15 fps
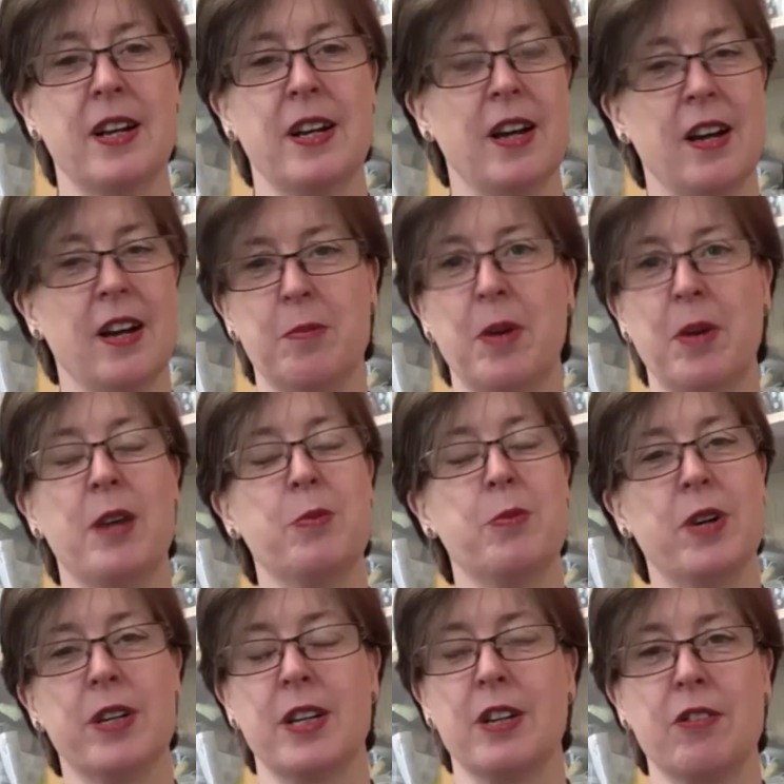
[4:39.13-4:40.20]
I
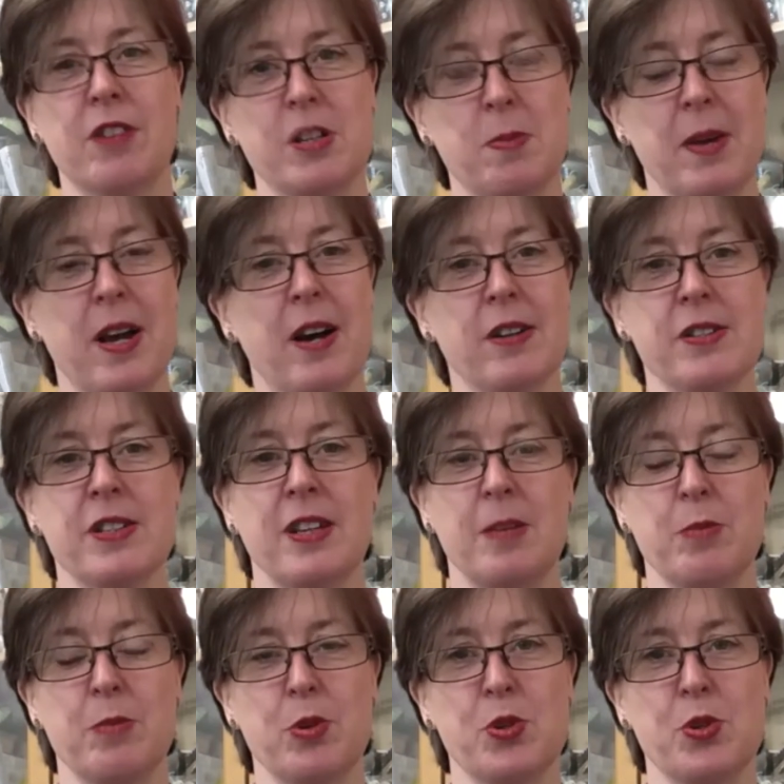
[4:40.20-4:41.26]
work incredibly hard to keep
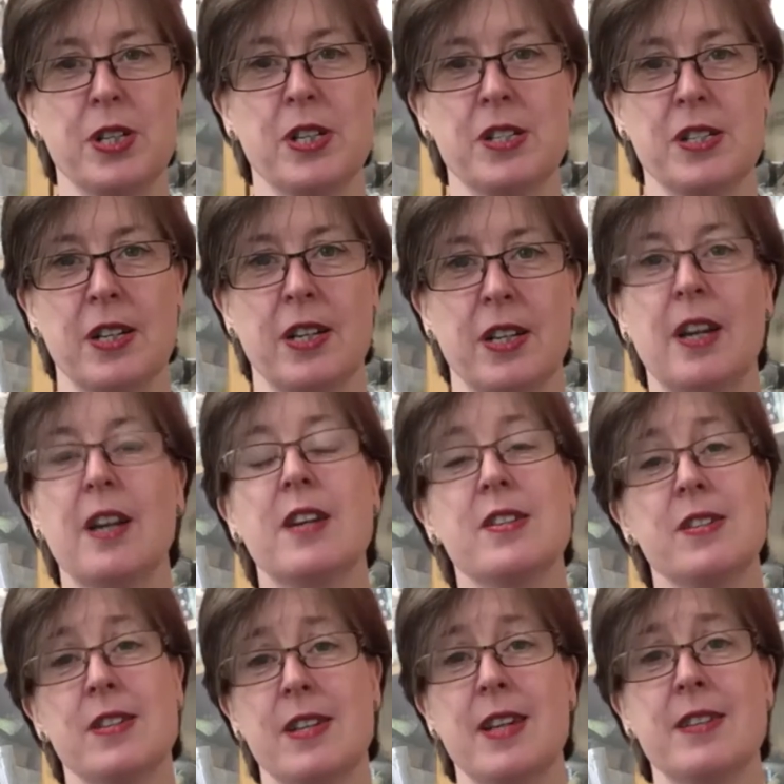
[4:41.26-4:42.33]
your dignity because
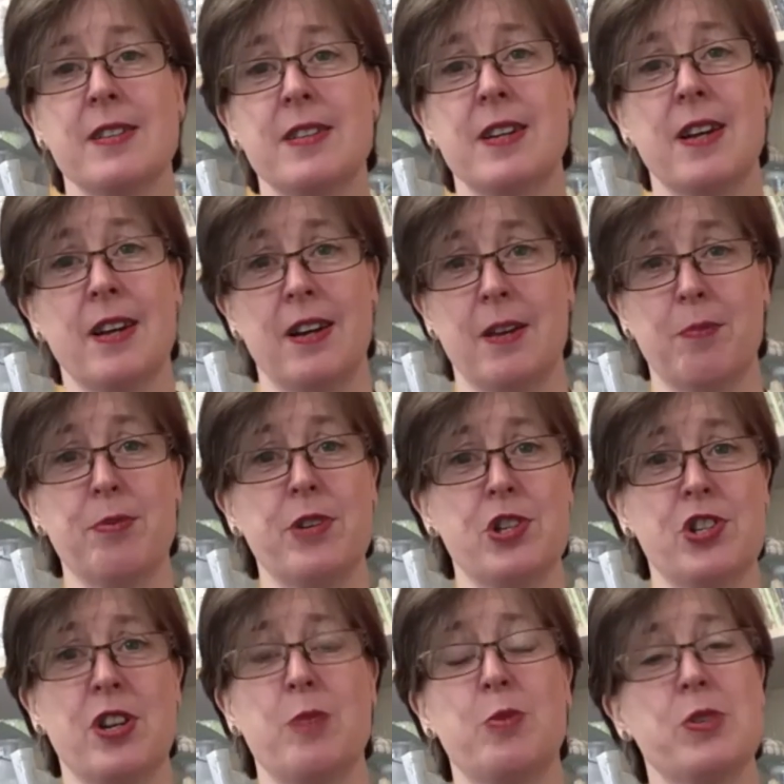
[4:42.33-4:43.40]
at the end of the day, I
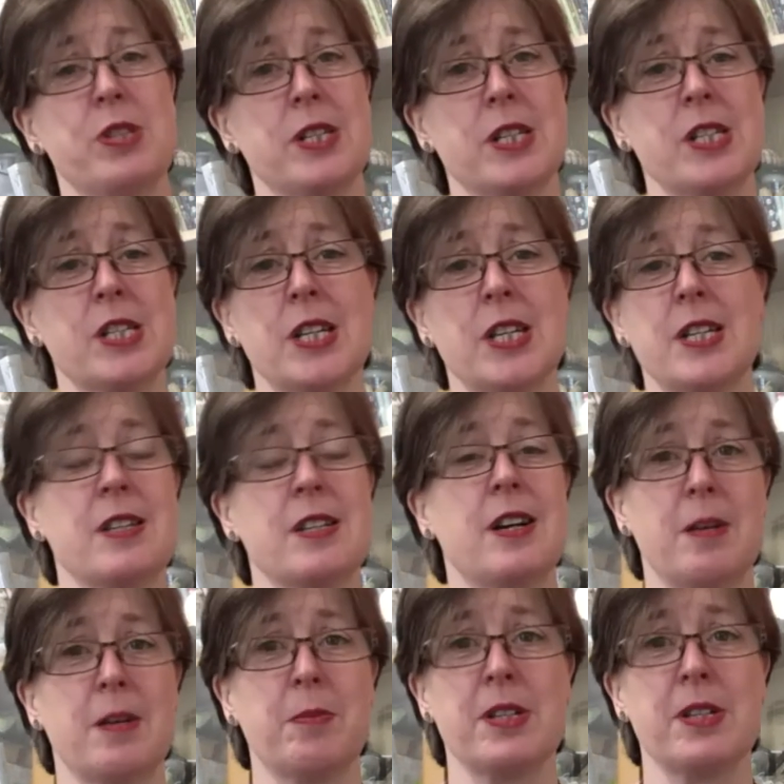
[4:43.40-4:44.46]
appreciate what dignity is. I
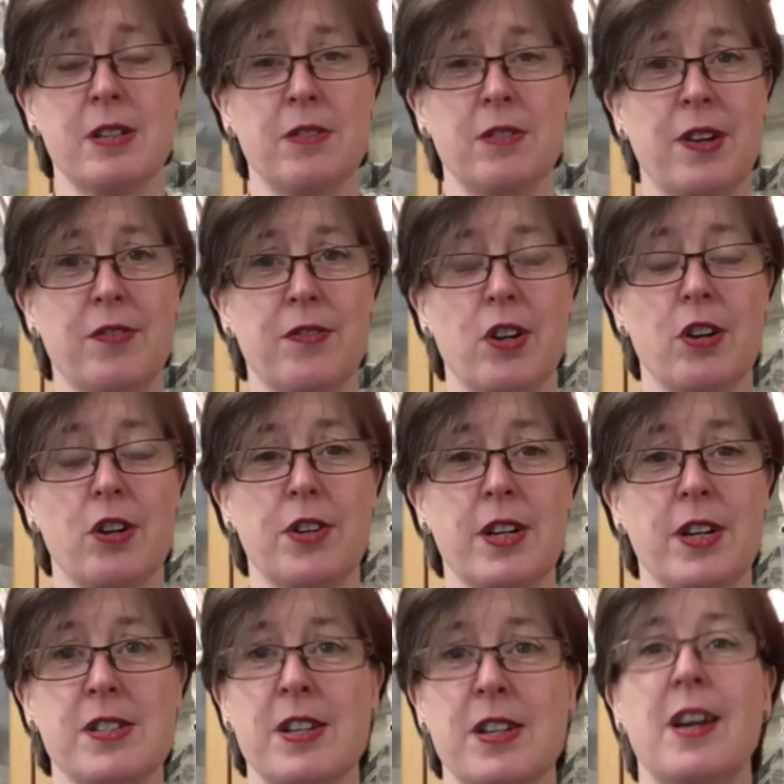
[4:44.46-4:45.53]
myself have
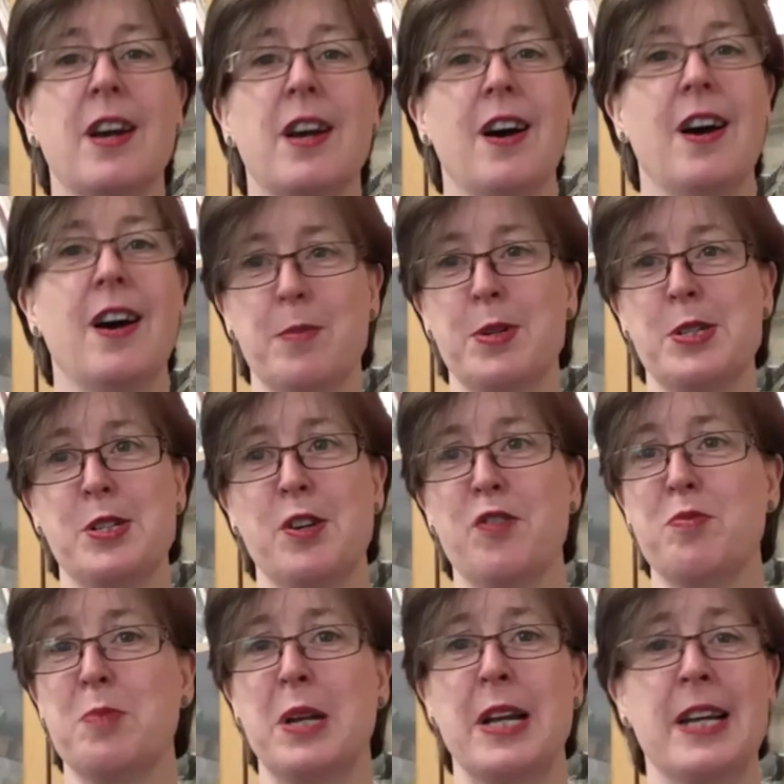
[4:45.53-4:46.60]
colonics. I myself
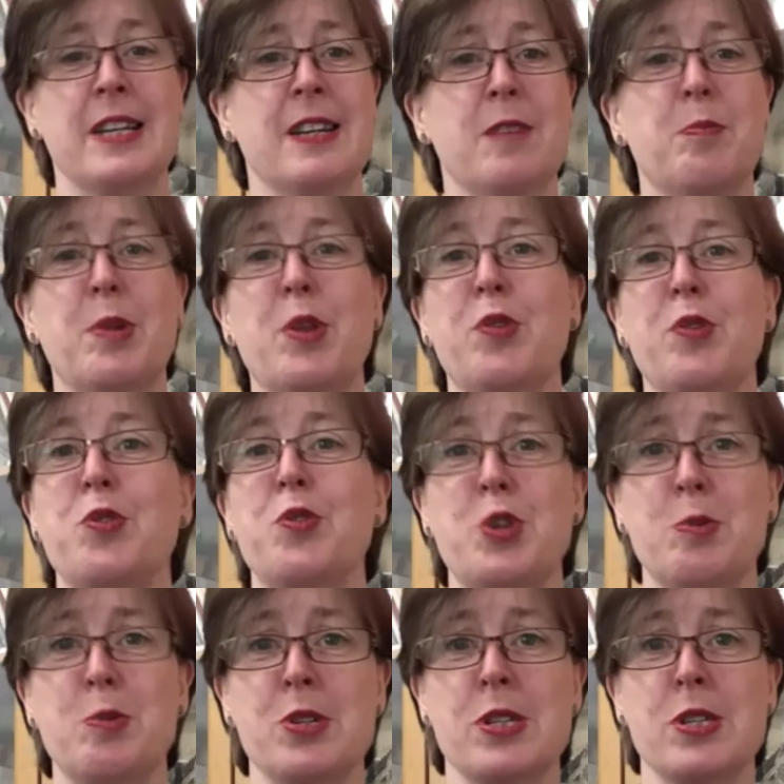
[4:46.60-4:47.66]
am a lady and been through
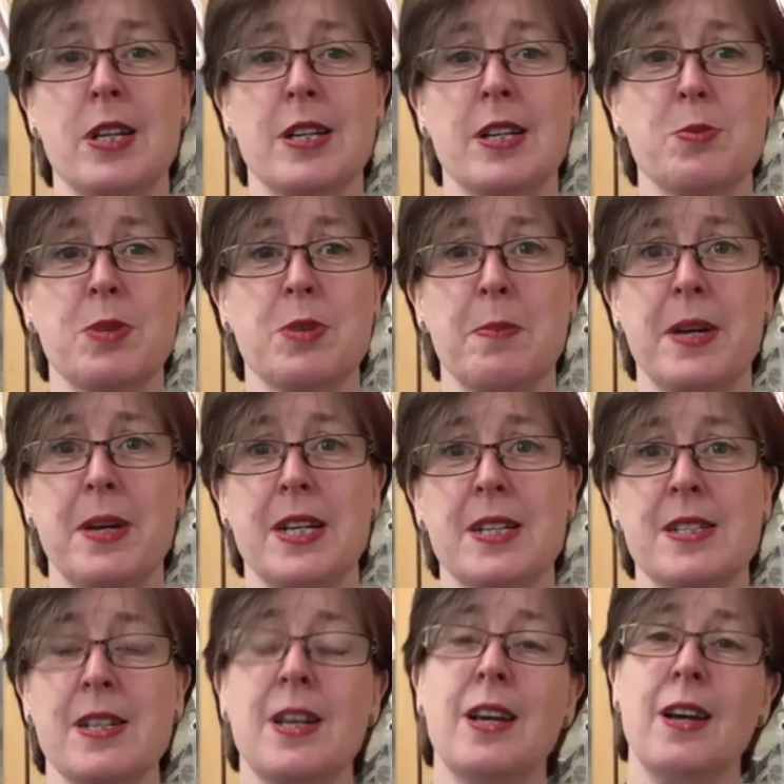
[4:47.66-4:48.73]
numerous things with the
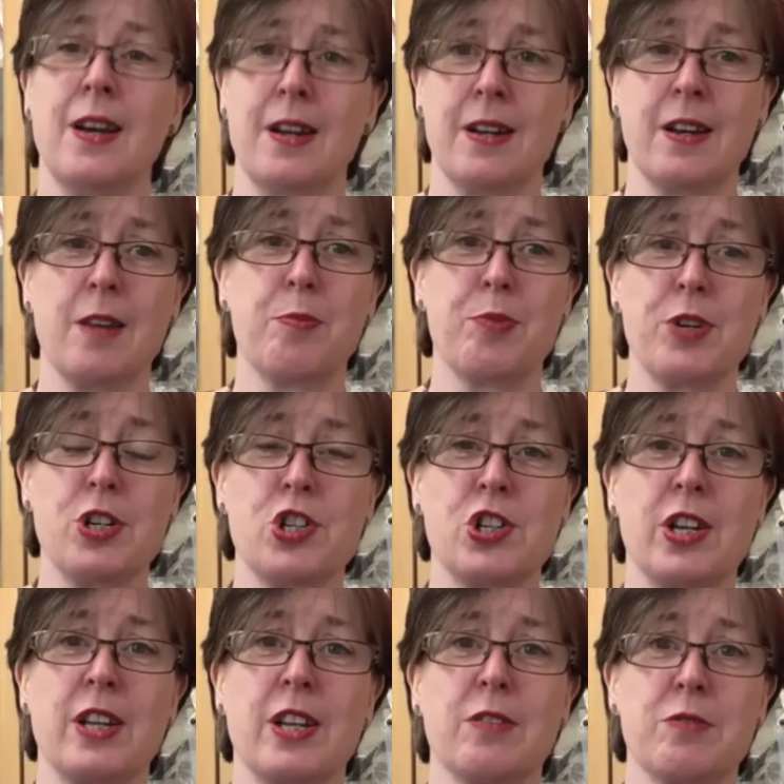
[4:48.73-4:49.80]
medics, and I
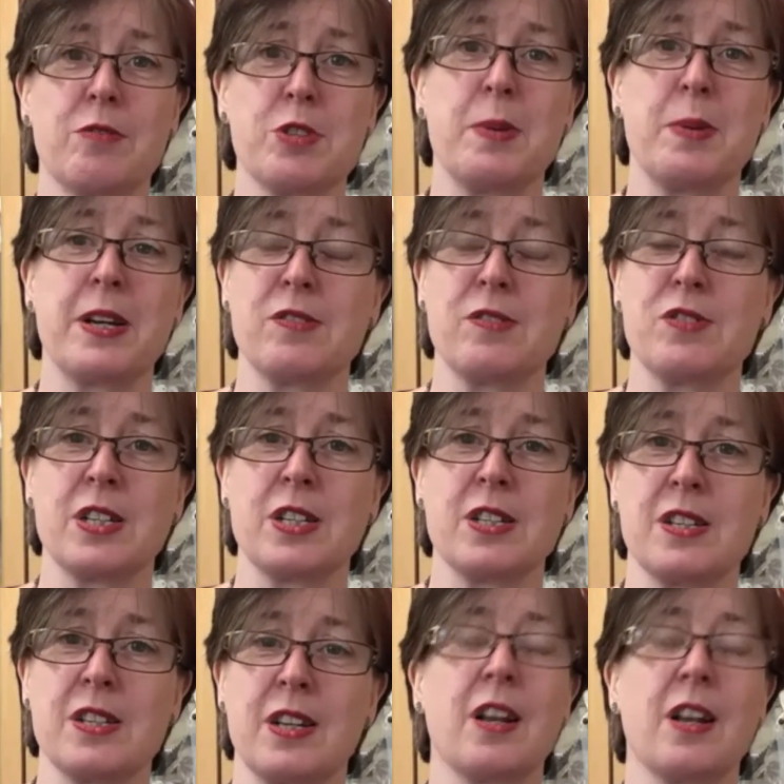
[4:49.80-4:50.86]
appreciate the respect to
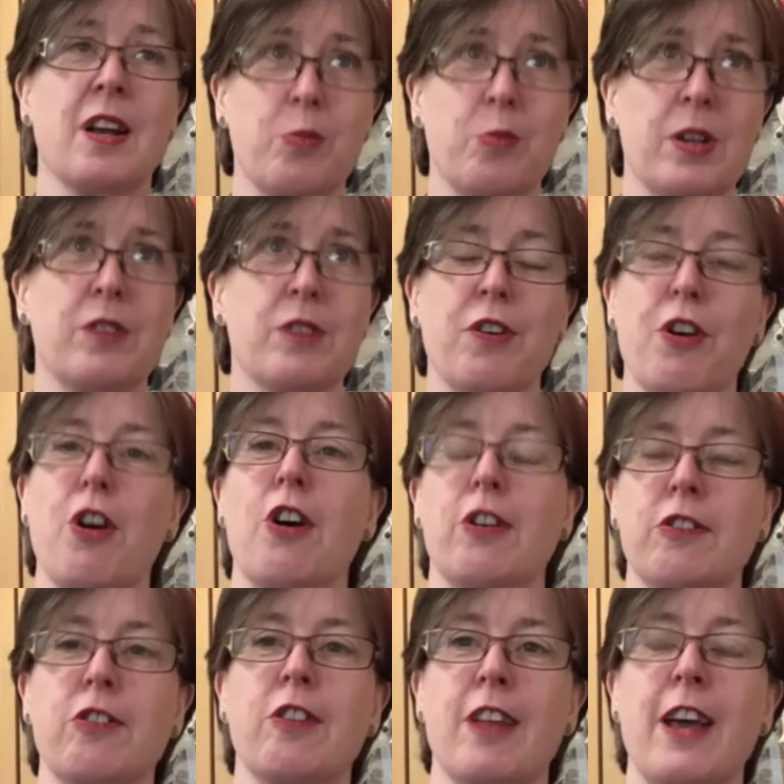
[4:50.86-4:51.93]
dignity, and I work very hard
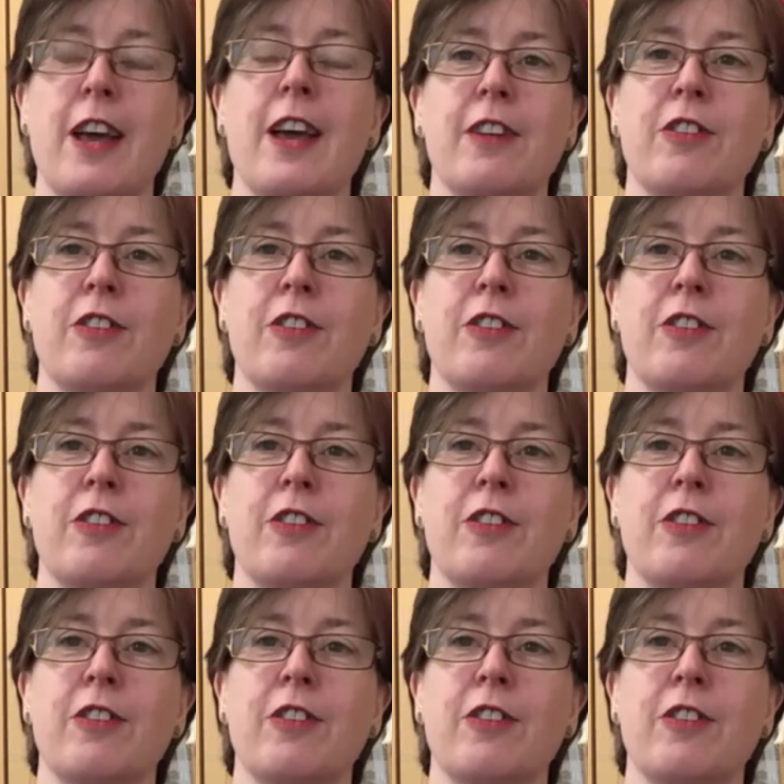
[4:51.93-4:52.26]
to that end.